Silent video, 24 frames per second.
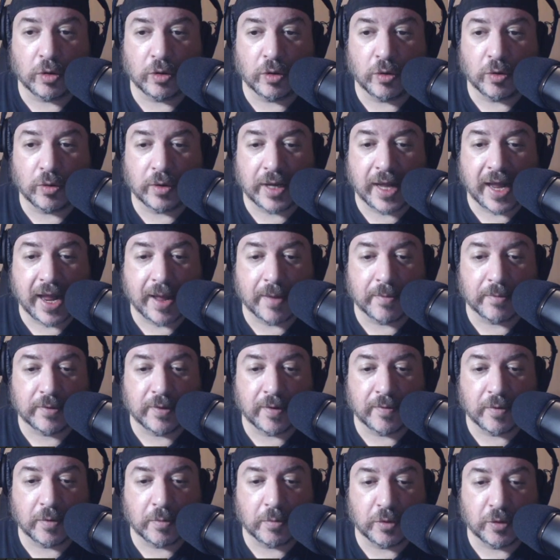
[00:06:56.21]
little camps
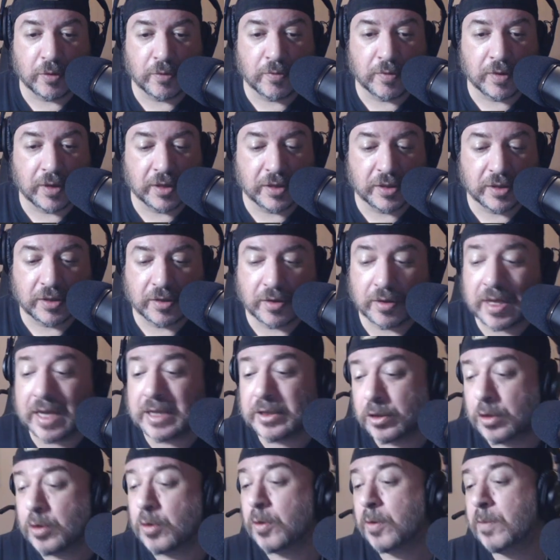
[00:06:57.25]
of the Blue Ridge. So
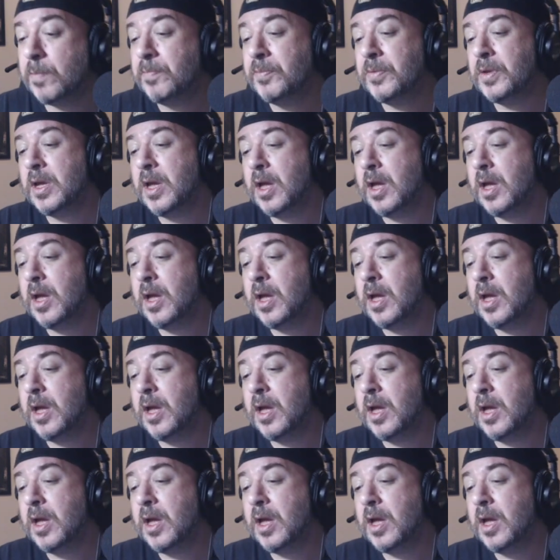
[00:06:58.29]
that's cool.